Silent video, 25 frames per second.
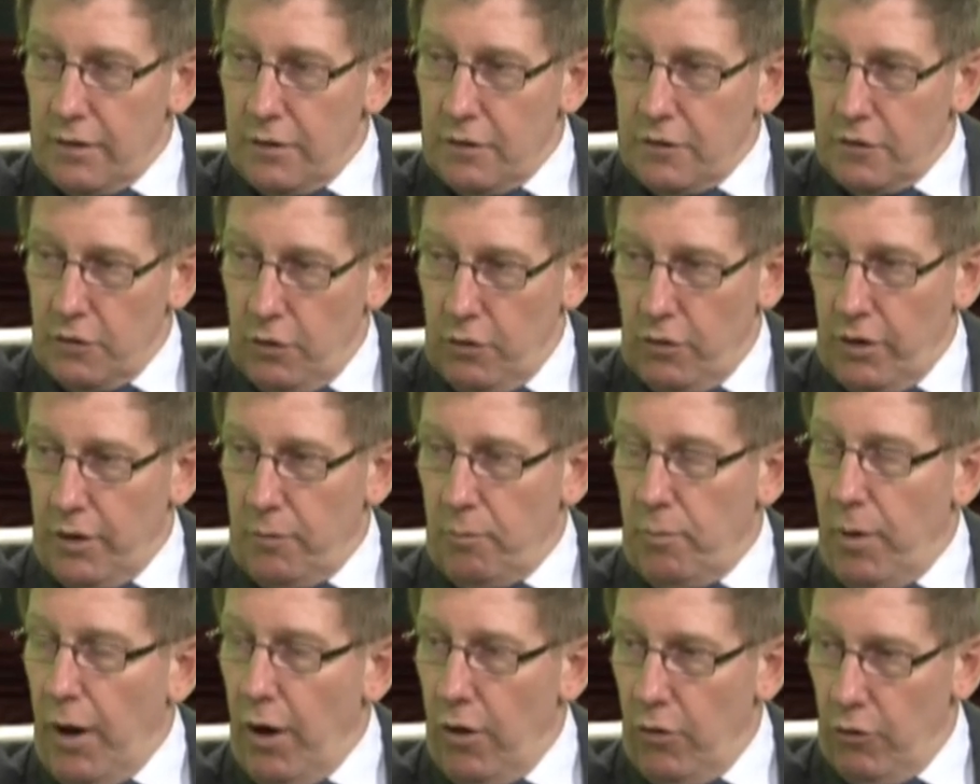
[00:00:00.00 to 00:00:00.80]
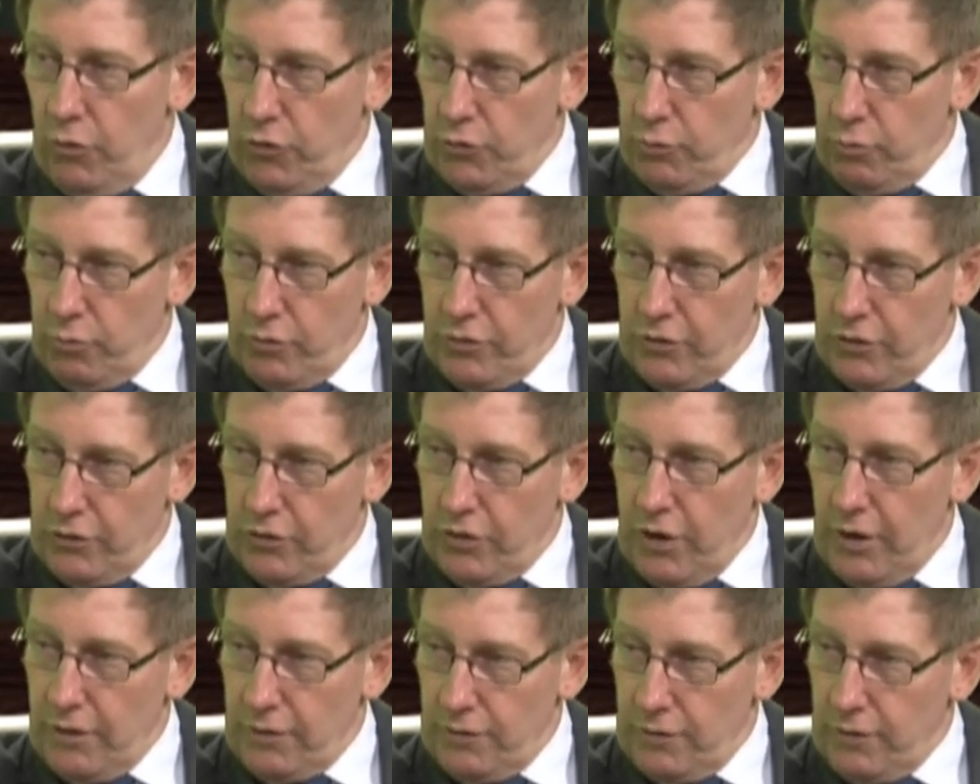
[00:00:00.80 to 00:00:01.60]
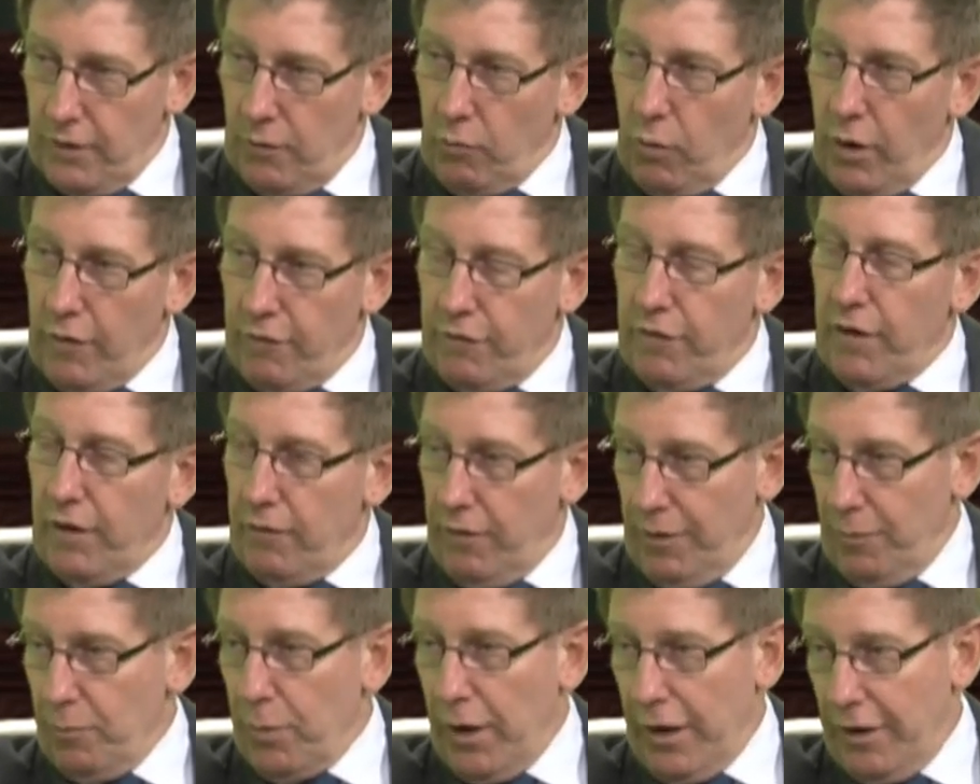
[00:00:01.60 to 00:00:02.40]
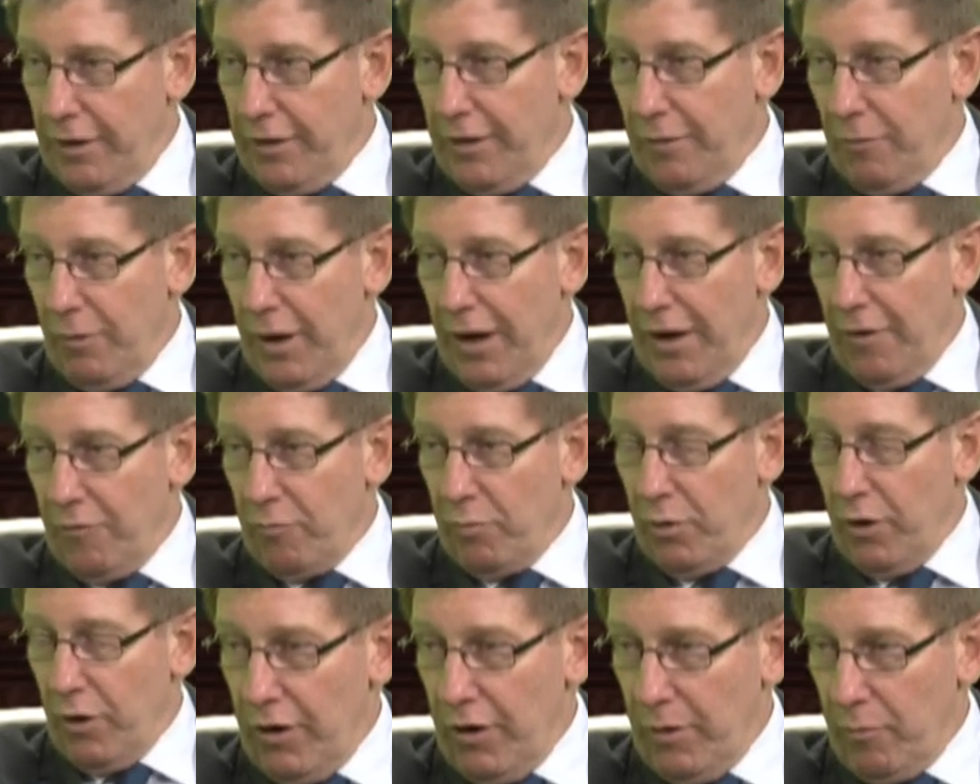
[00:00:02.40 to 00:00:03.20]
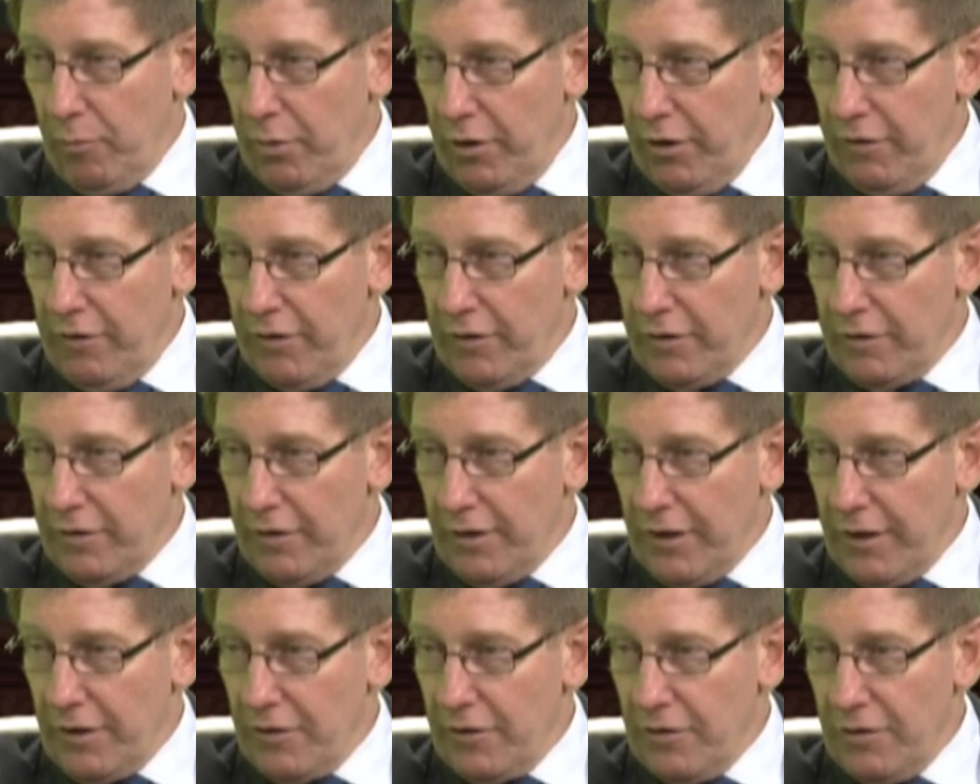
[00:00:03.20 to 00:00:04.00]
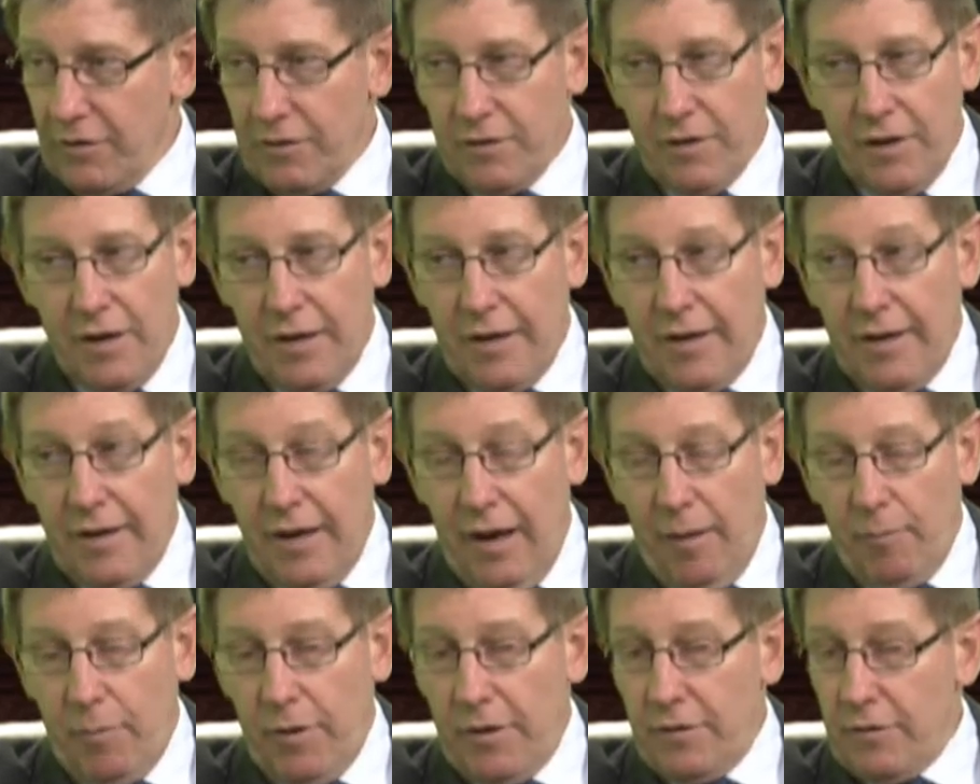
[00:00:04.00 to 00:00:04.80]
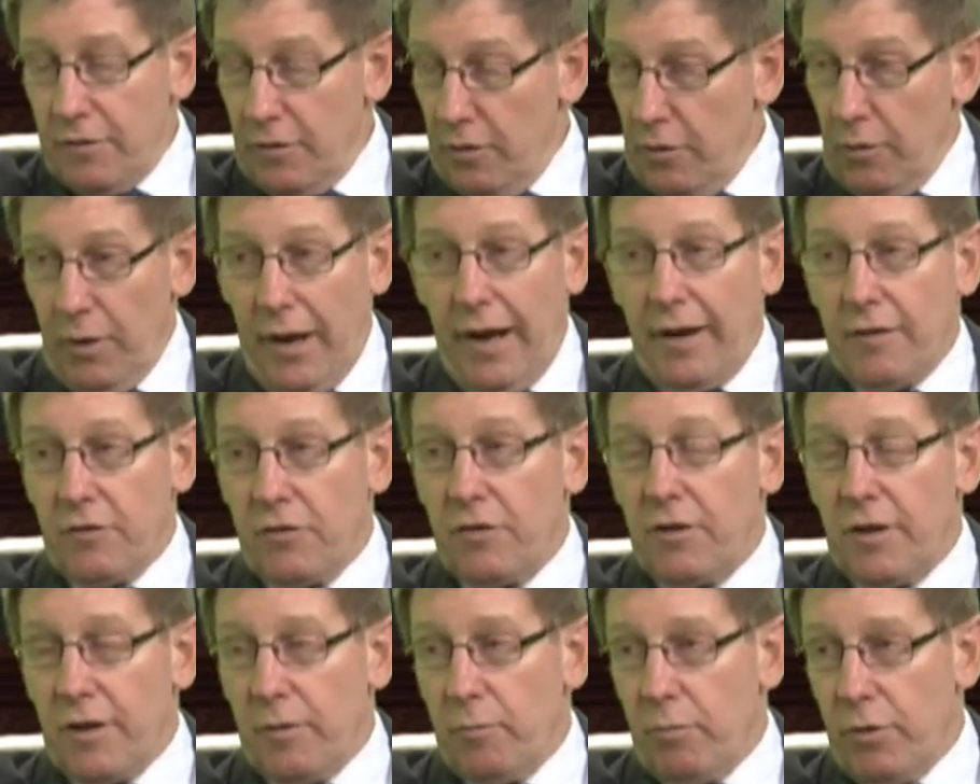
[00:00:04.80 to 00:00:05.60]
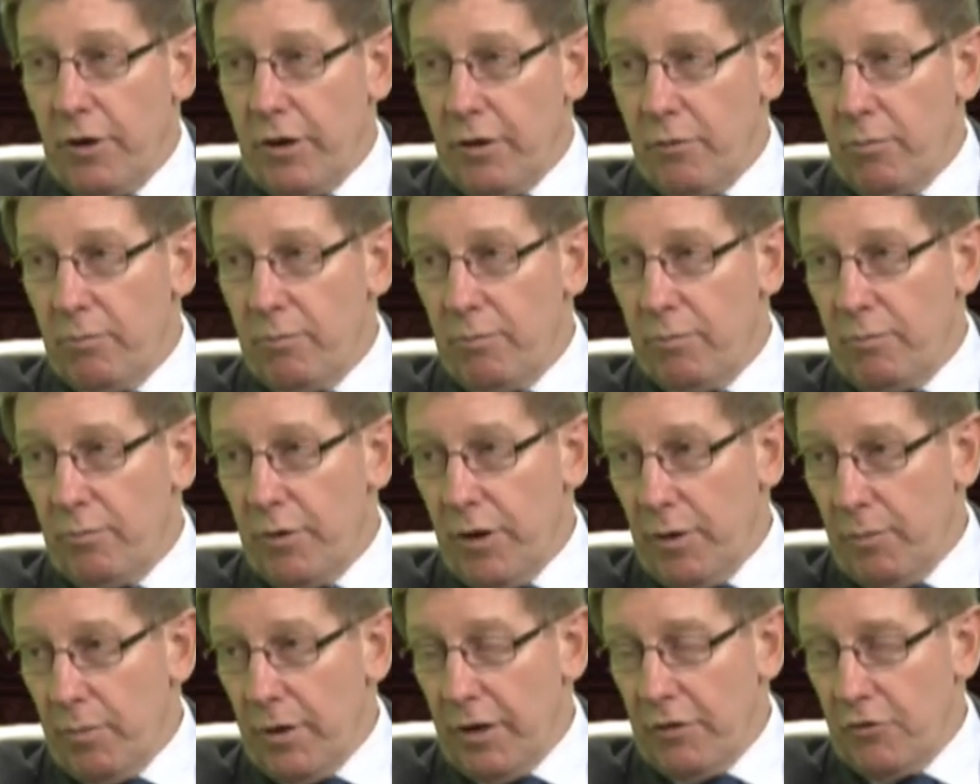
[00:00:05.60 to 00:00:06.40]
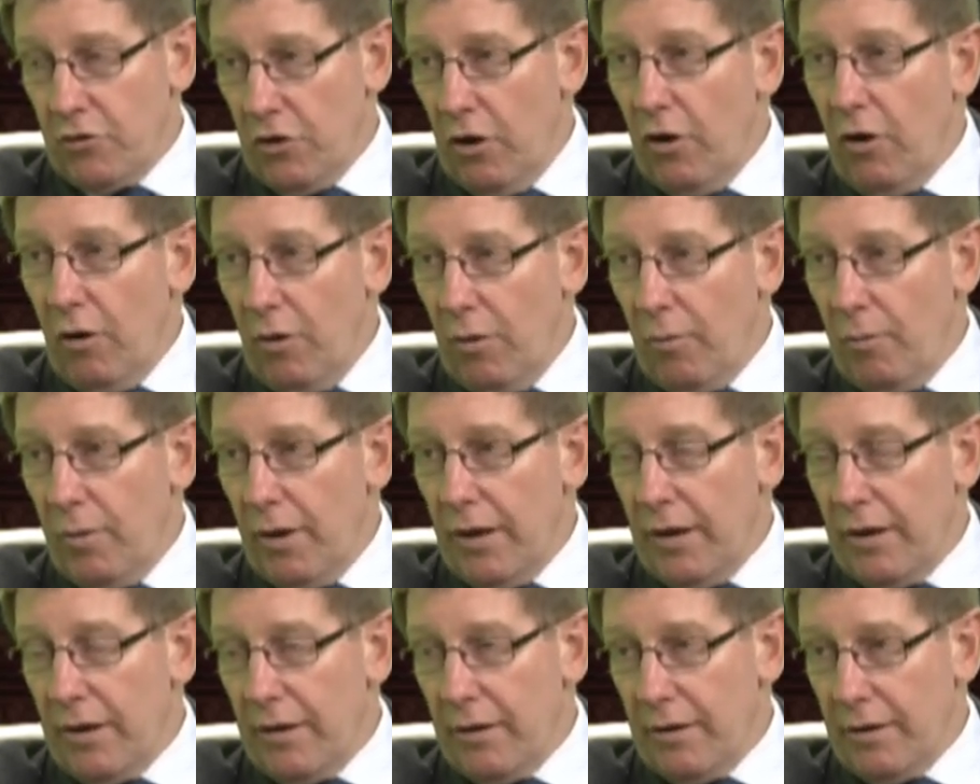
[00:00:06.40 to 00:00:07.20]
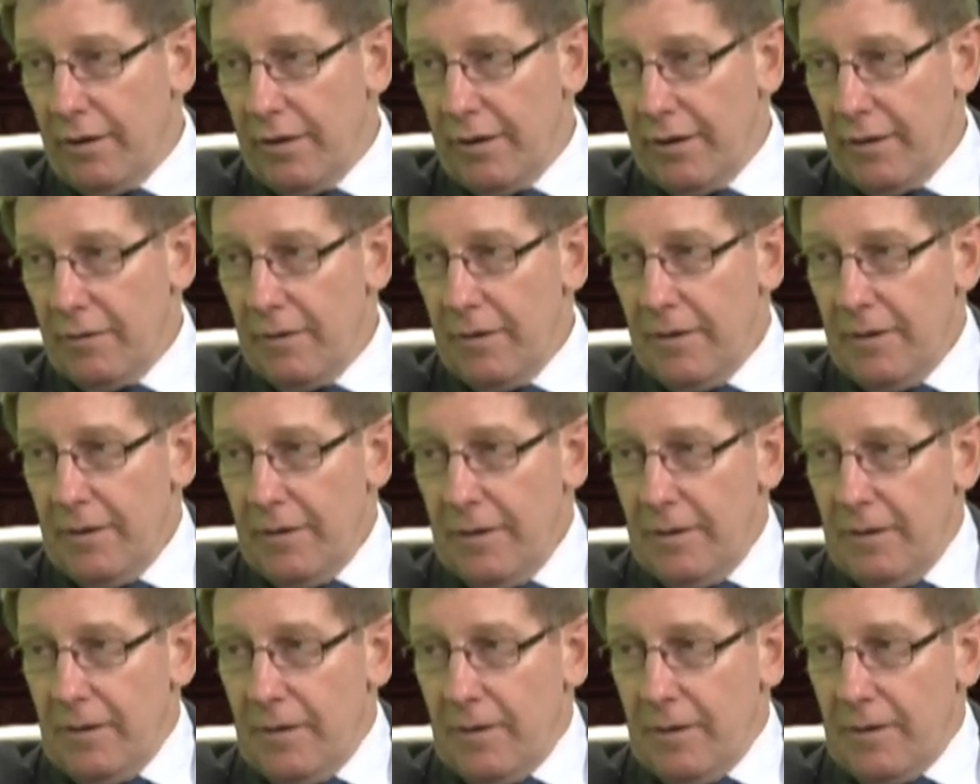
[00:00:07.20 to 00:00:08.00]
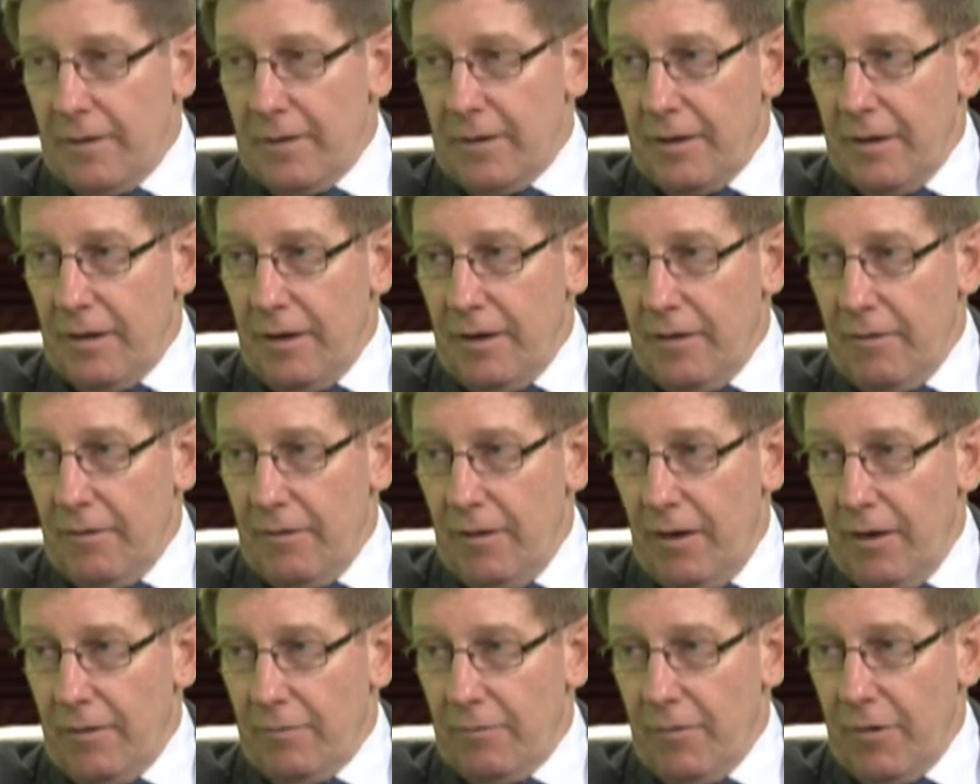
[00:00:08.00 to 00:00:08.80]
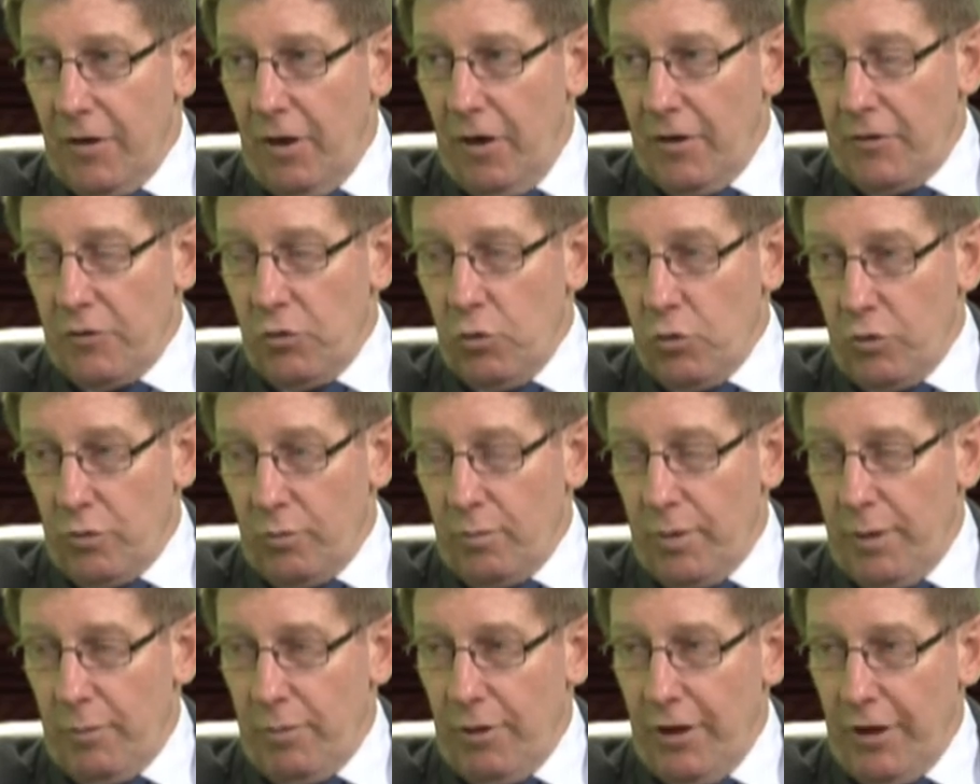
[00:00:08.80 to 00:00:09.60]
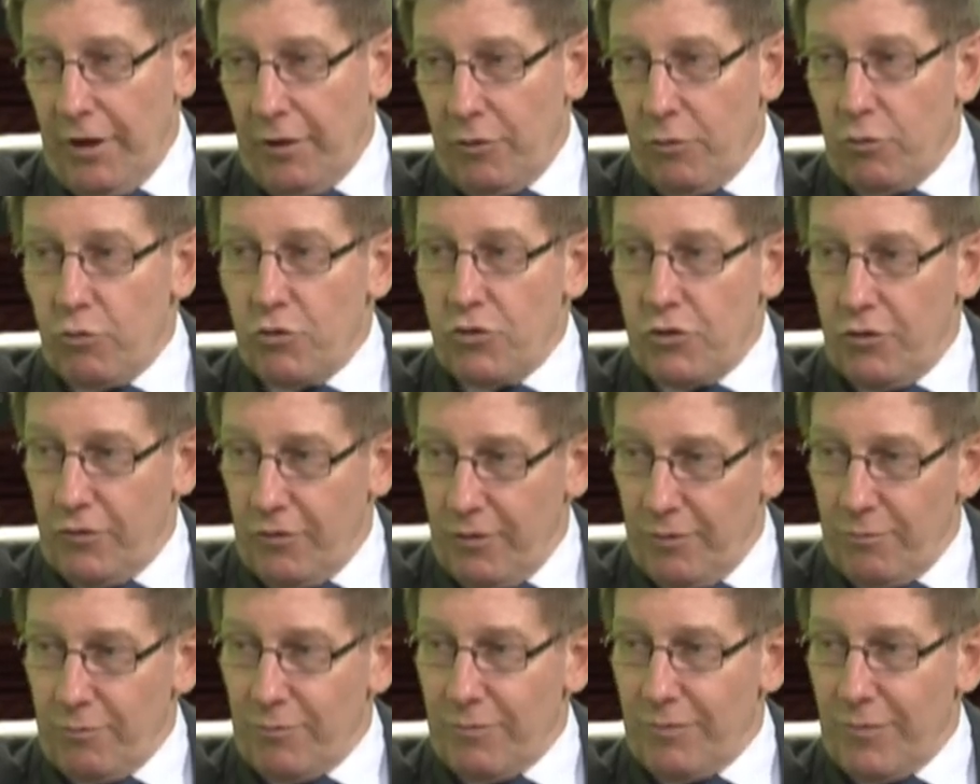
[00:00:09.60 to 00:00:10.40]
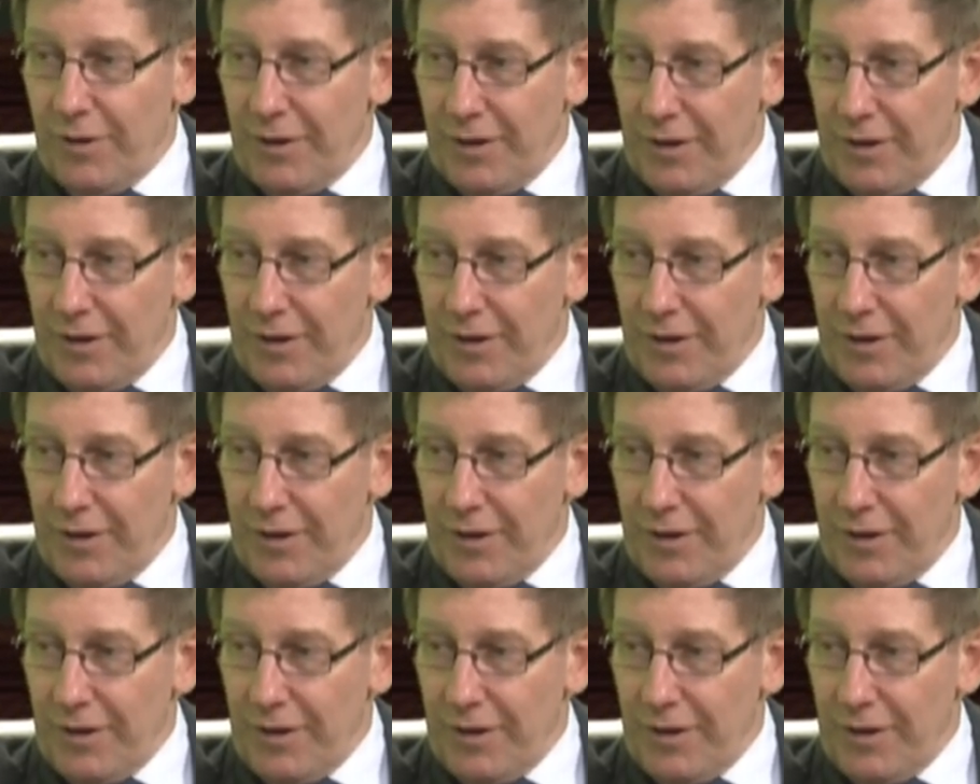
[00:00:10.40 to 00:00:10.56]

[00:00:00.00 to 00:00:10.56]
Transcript: Certainly, polls would suggest that we're faring better than we have to previous elections, mm-hmm. uh, but it's still actually a pretty pretty big job. And I, you know, I, when I talk to people, I caution them.